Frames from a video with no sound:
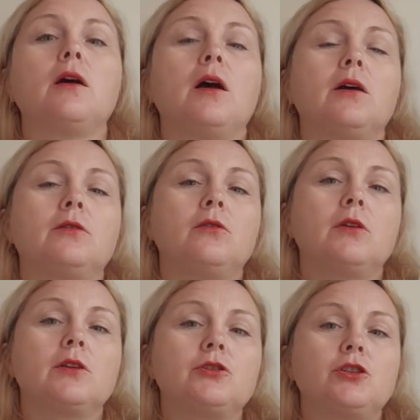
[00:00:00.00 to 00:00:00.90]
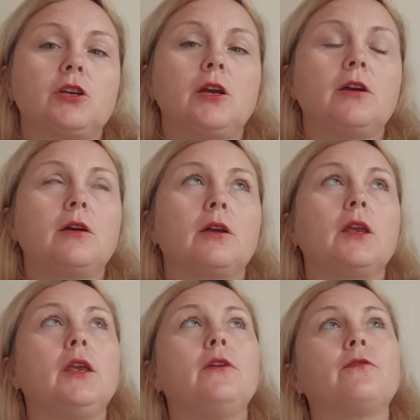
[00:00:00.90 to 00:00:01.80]
and you can check
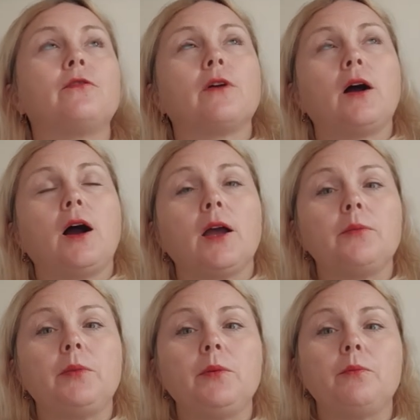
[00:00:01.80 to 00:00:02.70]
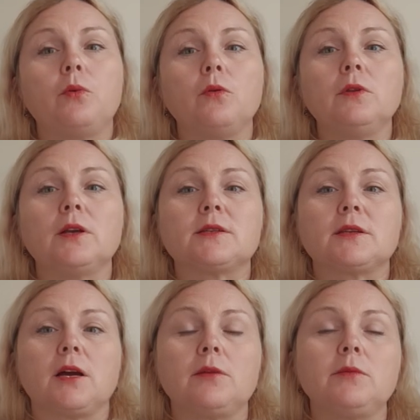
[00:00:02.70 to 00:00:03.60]
if IP pool
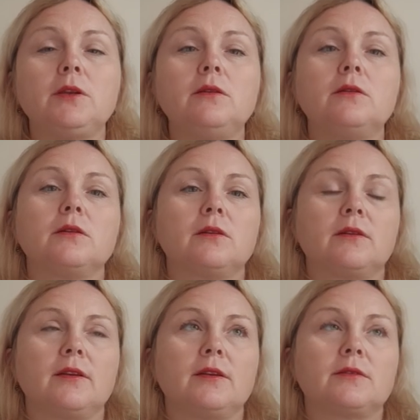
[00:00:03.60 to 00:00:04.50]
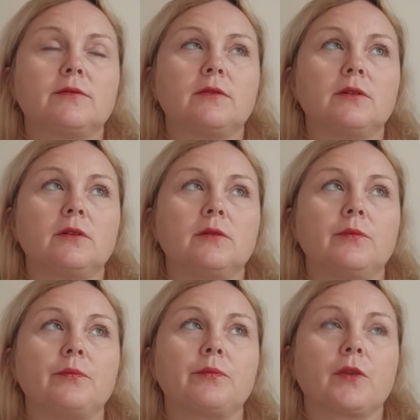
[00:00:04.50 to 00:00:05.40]
assignment is
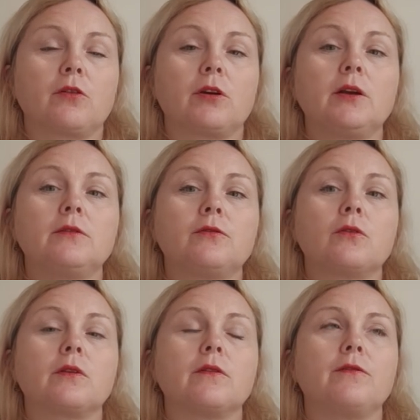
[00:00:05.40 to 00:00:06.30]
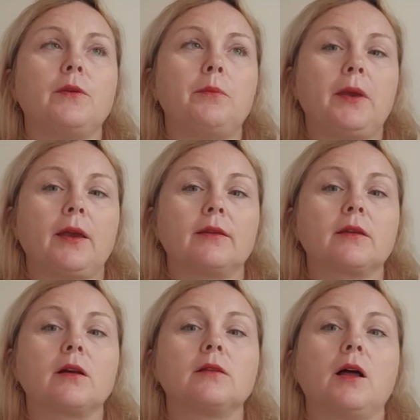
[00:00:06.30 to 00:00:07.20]
correct for the
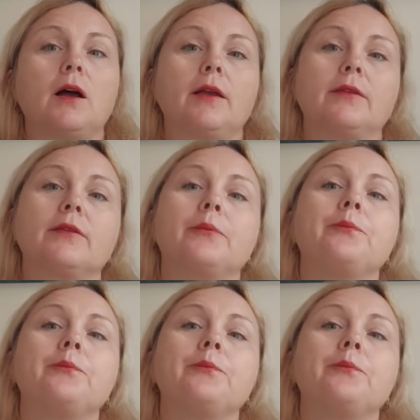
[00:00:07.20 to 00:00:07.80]
VPN client.